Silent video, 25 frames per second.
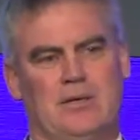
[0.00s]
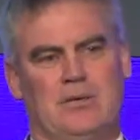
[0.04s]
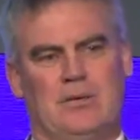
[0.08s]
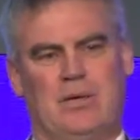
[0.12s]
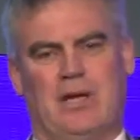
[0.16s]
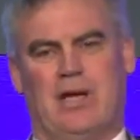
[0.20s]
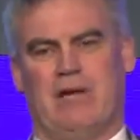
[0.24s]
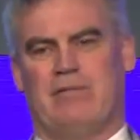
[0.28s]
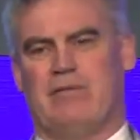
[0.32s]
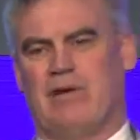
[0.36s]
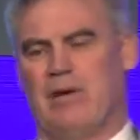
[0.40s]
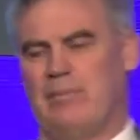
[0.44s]

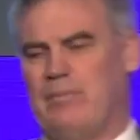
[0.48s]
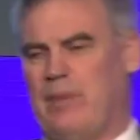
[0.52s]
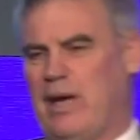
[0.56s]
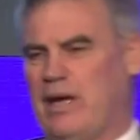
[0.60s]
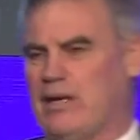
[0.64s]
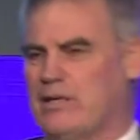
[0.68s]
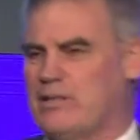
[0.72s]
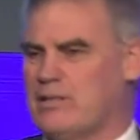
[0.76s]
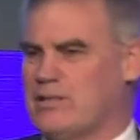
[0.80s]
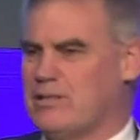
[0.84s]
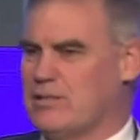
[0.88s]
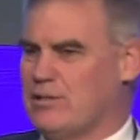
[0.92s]
we have our
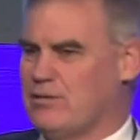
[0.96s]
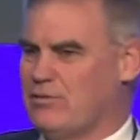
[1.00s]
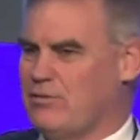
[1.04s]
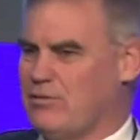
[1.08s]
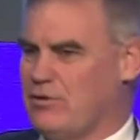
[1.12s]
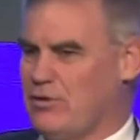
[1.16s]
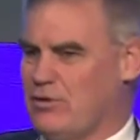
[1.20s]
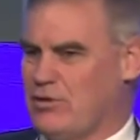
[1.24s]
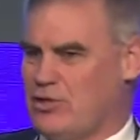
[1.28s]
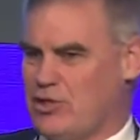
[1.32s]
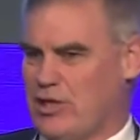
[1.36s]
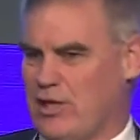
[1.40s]
backs to the
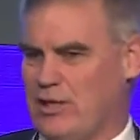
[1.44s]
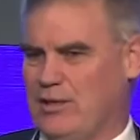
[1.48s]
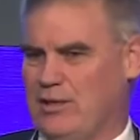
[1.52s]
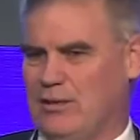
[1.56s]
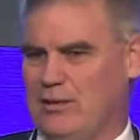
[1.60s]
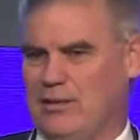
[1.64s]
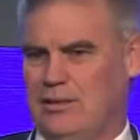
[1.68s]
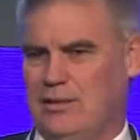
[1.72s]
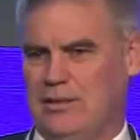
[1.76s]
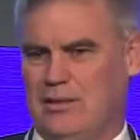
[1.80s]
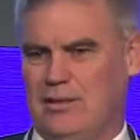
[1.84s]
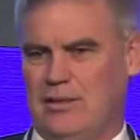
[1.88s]
future
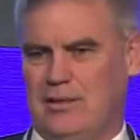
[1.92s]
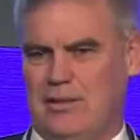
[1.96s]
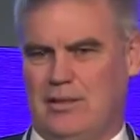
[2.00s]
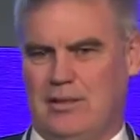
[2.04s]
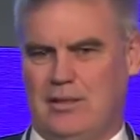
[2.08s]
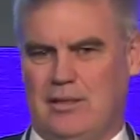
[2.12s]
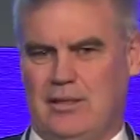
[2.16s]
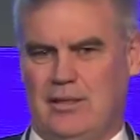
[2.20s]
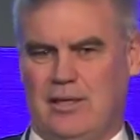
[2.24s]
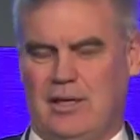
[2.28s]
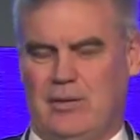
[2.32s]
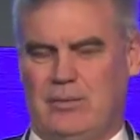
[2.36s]

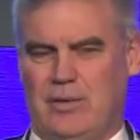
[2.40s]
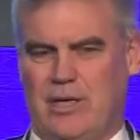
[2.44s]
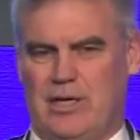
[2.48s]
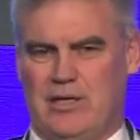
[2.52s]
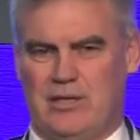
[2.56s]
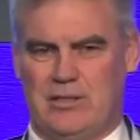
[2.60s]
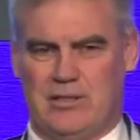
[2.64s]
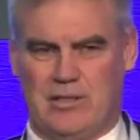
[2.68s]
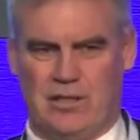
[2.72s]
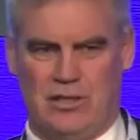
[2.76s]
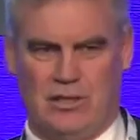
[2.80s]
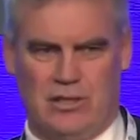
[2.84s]
and we
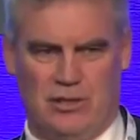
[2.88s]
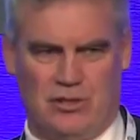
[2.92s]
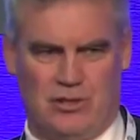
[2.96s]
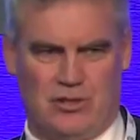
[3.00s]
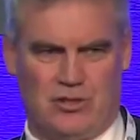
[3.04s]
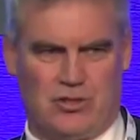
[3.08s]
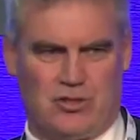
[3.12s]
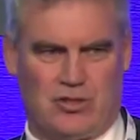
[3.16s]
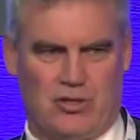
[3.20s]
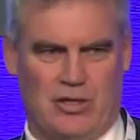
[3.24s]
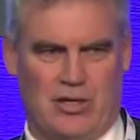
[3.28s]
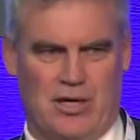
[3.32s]
continue
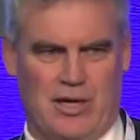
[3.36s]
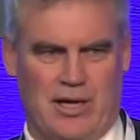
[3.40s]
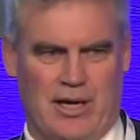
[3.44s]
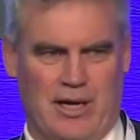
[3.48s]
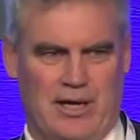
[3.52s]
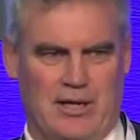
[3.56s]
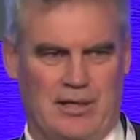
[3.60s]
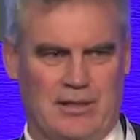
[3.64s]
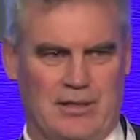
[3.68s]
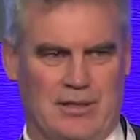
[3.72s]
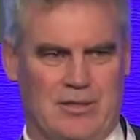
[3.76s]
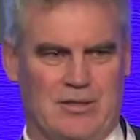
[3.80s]
to try
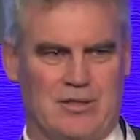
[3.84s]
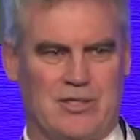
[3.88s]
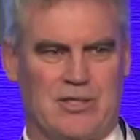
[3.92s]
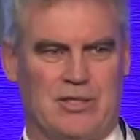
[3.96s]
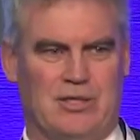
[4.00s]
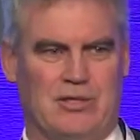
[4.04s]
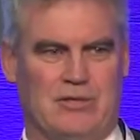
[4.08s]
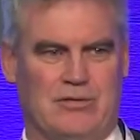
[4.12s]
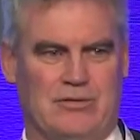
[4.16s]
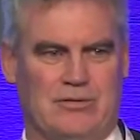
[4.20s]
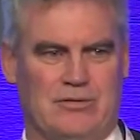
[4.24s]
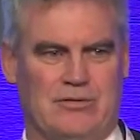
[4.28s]
and
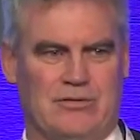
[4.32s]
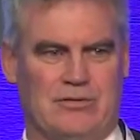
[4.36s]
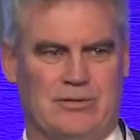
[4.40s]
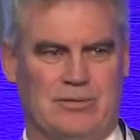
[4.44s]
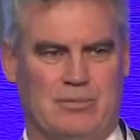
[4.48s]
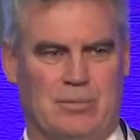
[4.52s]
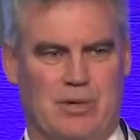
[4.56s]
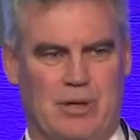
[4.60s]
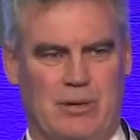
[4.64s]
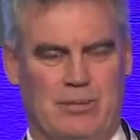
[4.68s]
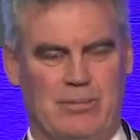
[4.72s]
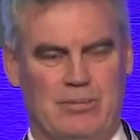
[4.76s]
solve
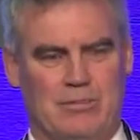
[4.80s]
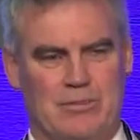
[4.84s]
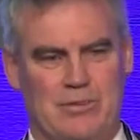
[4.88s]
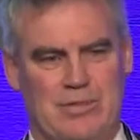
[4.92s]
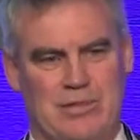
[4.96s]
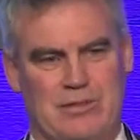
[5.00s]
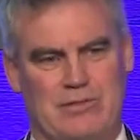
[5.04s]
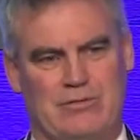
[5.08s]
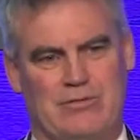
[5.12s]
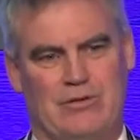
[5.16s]
the problems of the